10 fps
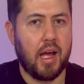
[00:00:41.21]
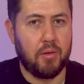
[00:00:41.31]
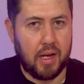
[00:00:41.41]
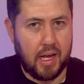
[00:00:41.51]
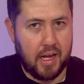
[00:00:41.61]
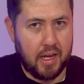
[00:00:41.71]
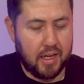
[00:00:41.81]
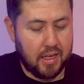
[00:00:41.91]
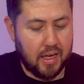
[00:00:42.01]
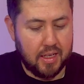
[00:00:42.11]

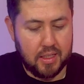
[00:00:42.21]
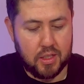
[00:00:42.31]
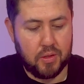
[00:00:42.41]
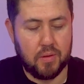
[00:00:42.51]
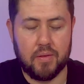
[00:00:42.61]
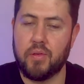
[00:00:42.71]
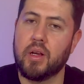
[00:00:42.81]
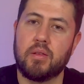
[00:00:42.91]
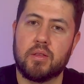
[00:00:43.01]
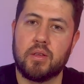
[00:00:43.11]
I got into
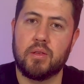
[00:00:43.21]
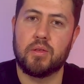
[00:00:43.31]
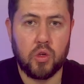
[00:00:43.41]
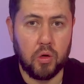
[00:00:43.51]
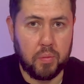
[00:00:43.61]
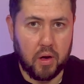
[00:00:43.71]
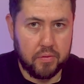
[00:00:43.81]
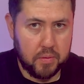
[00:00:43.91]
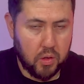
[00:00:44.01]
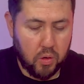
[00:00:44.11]
fragrances. So
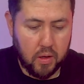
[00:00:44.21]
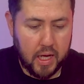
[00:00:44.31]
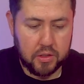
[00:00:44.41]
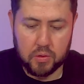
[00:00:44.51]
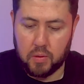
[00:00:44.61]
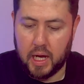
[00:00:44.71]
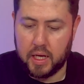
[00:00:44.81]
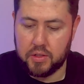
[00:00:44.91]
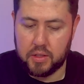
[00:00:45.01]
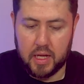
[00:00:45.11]
apart from the whole actual
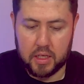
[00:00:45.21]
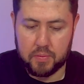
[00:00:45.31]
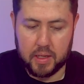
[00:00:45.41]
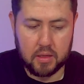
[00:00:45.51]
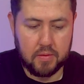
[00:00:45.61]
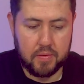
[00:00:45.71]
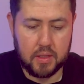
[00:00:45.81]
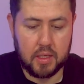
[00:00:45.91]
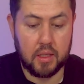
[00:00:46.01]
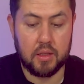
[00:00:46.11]
hygiene aspect of
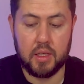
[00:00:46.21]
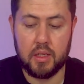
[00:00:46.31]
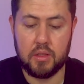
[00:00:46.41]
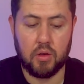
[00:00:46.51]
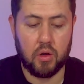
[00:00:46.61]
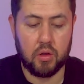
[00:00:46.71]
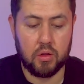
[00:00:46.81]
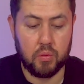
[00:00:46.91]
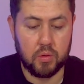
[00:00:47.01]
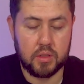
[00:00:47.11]
it, these are
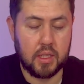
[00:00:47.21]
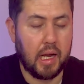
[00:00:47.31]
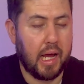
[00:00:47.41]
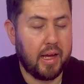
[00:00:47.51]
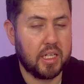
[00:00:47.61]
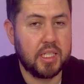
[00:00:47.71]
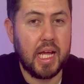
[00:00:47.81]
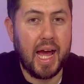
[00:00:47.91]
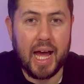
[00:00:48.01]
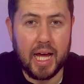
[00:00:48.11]
the ones that I actually
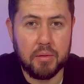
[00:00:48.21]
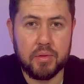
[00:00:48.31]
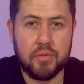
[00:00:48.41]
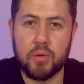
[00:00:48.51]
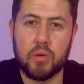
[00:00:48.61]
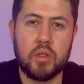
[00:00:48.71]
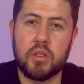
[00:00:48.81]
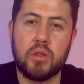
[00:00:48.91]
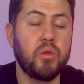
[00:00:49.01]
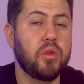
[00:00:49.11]
had before
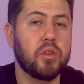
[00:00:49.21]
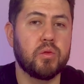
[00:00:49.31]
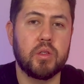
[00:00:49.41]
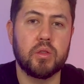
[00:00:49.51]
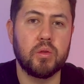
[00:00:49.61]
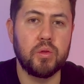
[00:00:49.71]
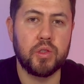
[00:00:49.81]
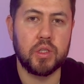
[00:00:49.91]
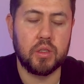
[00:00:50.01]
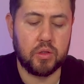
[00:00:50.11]
this New Year's
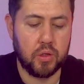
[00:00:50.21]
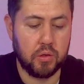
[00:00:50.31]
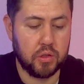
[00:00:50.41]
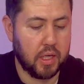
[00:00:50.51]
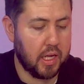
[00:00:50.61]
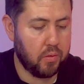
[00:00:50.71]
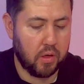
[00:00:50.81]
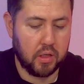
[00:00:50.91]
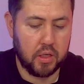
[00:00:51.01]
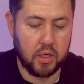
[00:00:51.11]
resolution. So just kind of
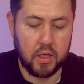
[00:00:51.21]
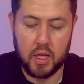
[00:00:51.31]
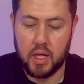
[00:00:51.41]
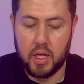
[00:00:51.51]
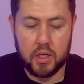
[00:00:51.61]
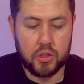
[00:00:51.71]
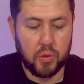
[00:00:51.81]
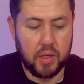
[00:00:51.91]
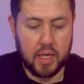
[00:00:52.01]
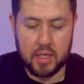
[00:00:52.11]
wanted to show
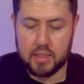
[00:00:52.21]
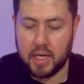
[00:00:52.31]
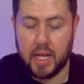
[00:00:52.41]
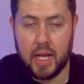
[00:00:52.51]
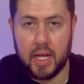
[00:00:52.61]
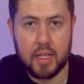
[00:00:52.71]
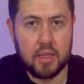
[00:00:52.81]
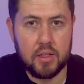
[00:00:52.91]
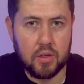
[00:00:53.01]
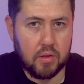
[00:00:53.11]
you guys like, hey,
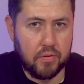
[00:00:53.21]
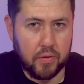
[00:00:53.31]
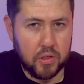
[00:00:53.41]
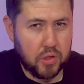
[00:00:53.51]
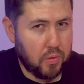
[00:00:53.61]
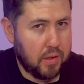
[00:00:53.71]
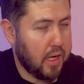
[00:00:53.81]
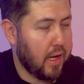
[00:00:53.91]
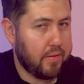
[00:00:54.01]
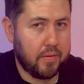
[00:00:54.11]
these are the first three that
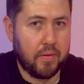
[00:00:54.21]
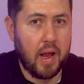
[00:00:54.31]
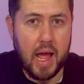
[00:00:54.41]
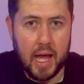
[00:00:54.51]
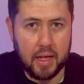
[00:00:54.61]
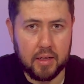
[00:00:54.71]
I've ever had.